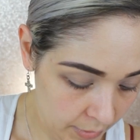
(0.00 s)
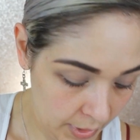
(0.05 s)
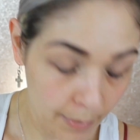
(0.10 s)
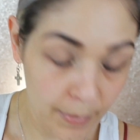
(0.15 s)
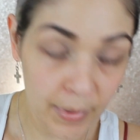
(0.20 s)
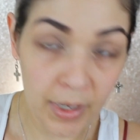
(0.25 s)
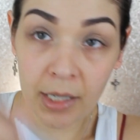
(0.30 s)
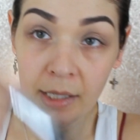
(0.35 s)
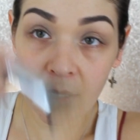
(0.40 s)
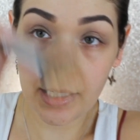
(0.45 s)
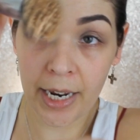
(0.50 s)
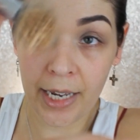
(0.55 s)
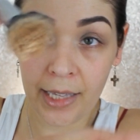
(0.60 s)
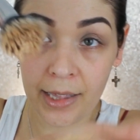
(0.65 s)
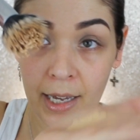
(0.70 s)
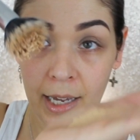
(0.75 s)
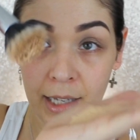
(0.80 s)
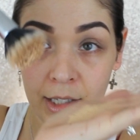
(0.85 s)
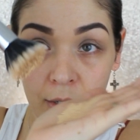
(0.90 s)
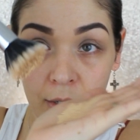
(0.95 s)
I'm gonna take
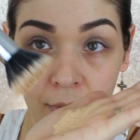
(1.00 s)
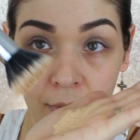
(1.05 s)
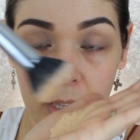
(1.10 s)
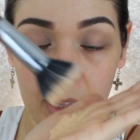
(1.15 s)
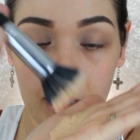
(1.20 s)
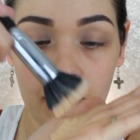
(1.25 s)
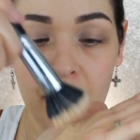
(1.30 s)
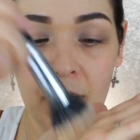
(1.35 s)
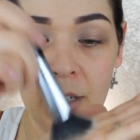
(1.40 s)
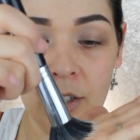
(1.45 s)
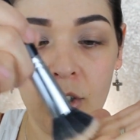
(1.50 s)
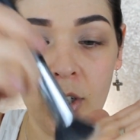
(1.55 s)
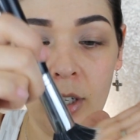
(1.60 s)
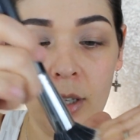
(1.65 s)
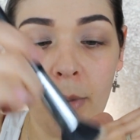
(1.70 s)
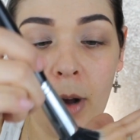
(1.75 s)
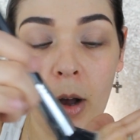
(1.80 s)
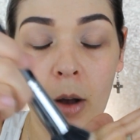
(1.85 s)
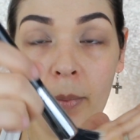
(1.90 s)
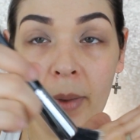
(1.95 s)
that, got the mixture in
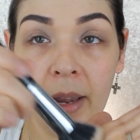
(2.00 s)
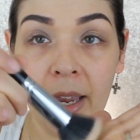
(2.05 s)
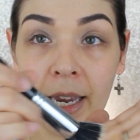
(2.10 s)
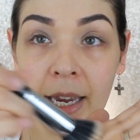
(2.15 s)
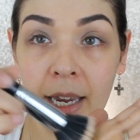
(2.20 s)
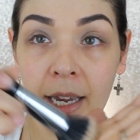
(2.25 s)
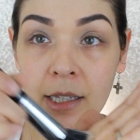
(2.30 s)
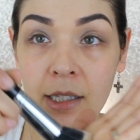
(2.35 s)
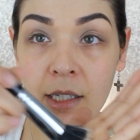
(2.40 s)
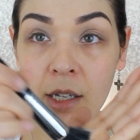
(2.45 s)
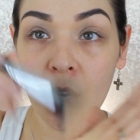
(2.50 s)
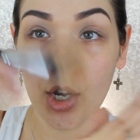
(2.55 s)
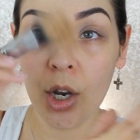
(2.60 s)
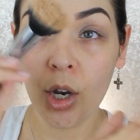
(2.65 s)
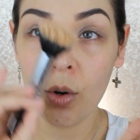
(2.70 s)
the palm of my hands